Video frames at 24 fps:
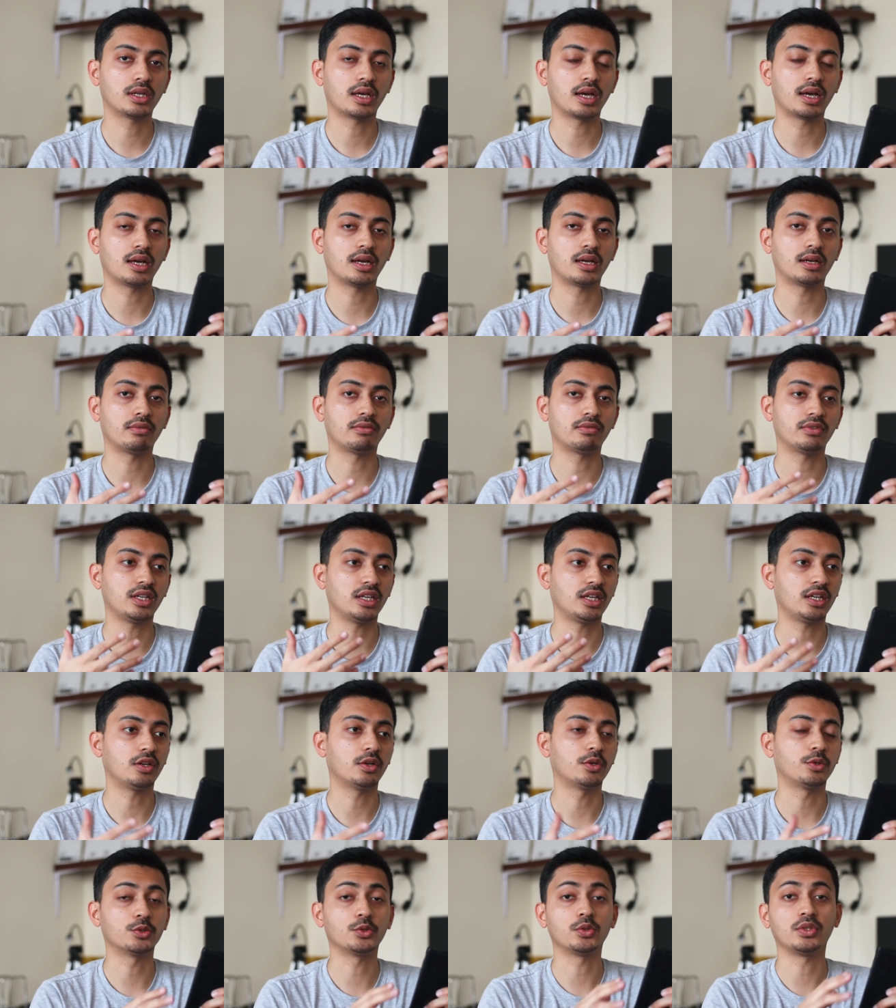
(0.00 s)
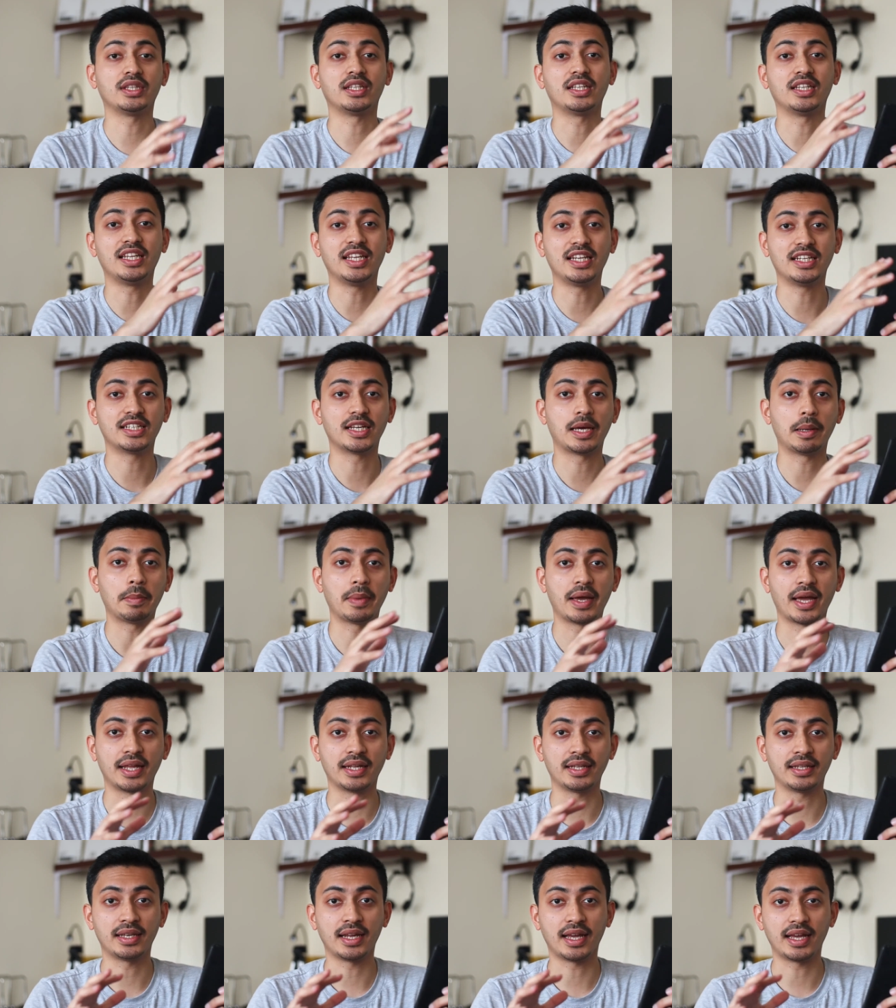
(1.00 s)
I've taken also in the daytime
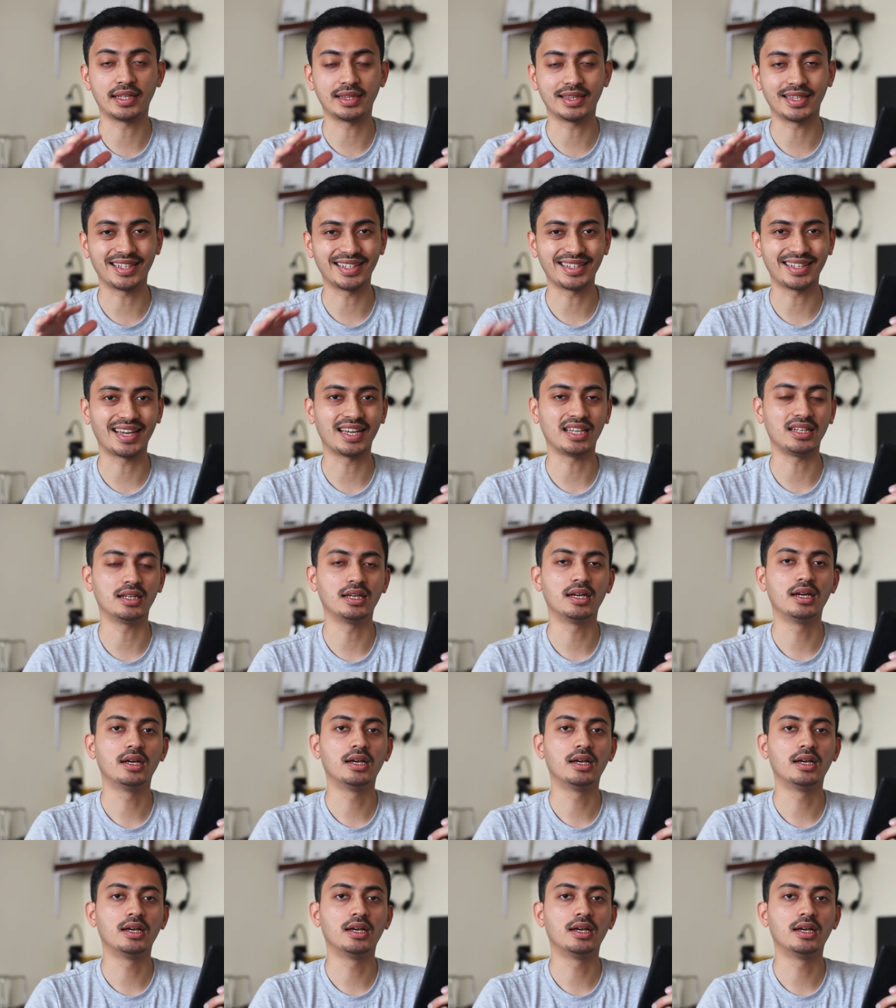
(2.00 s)
and at the night.